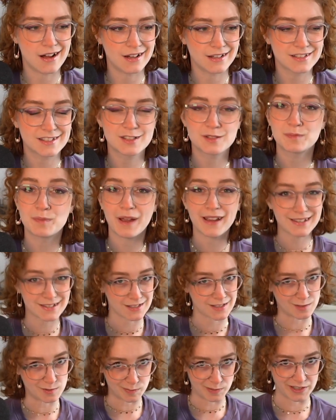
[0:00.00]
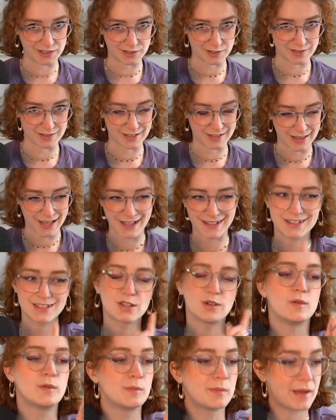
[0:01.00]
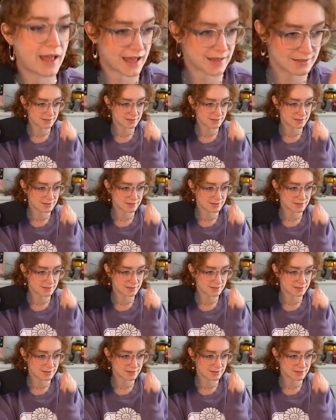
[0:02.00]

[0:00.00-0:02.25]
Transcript: Spicy splinters at that, so pass.